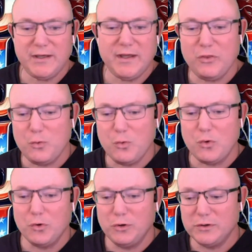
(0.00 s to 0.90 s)
in the
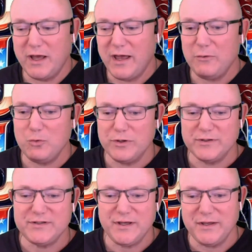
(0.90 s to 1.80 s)
world I would
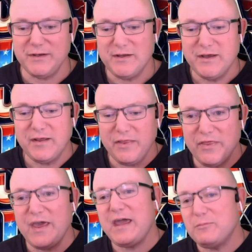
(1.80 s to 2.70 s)
attend
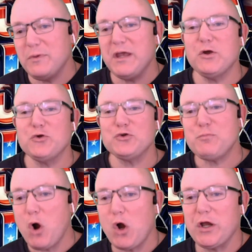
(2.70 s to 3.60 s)
that mayor's
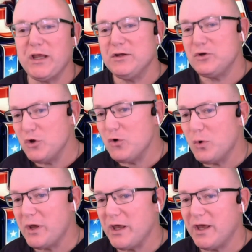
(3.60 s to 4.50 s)
party. No
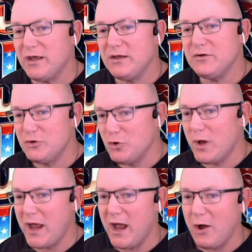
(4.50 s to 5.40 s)
way, no
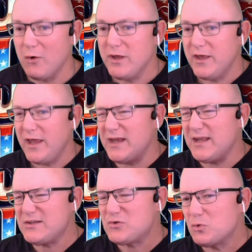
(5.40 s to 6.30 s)
how. And
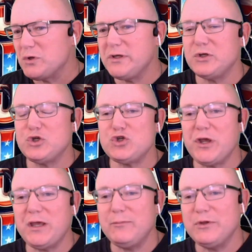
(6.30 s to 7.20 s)
it's really a
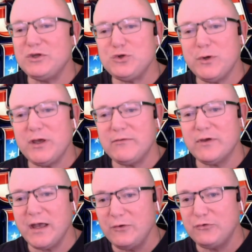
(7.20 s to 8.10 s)
shame that you have
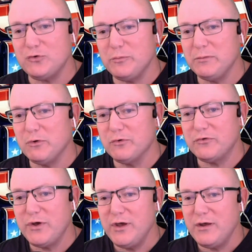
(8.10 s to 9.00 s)
council members,
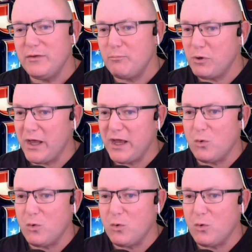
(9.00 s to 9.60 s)
black,